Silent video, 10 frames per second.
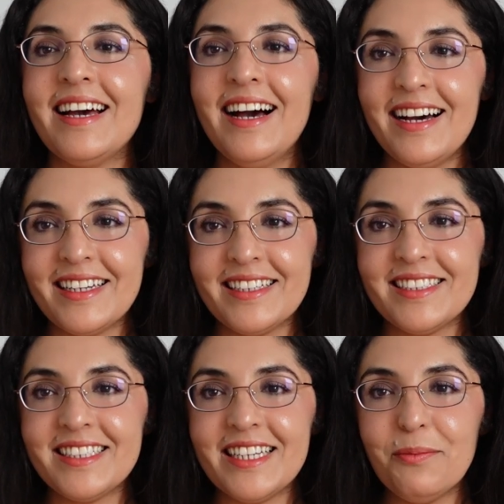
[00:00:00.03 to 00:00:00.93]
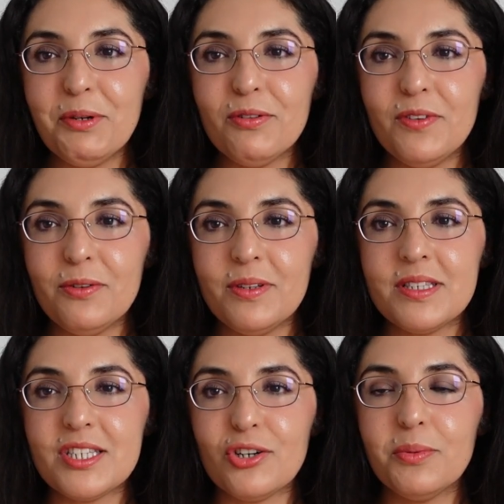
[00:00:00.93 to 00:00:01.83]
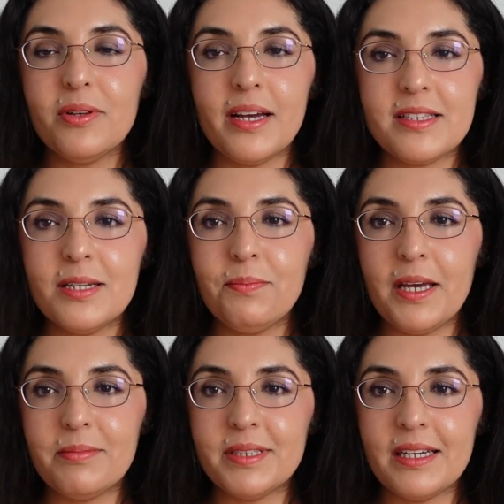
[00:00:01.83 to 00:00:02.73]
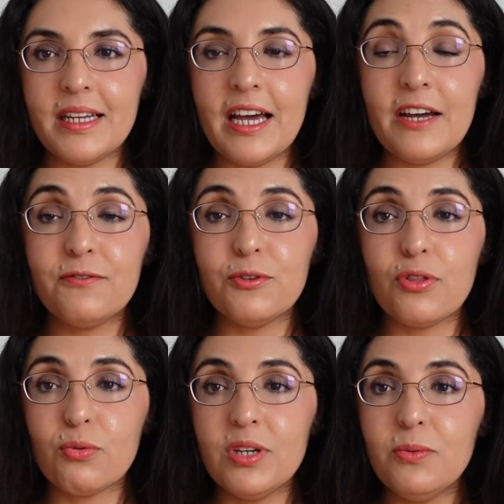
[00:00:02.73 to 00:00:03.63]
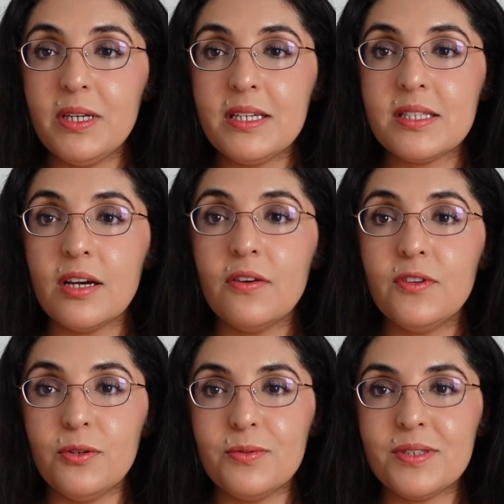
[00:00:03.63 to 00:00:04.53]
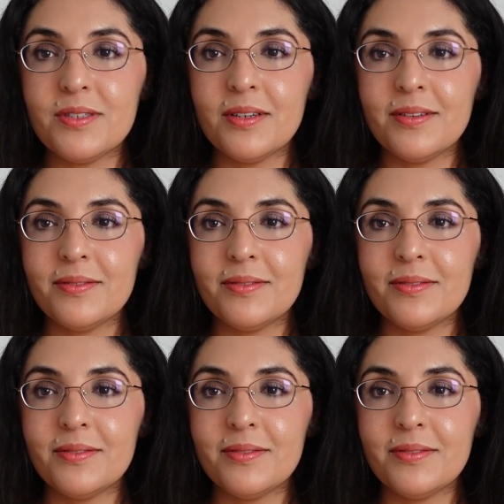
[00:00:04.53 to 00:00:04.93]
Hi, today I'll be reviewing Cerebrolysin peptide after 3 weeks of use.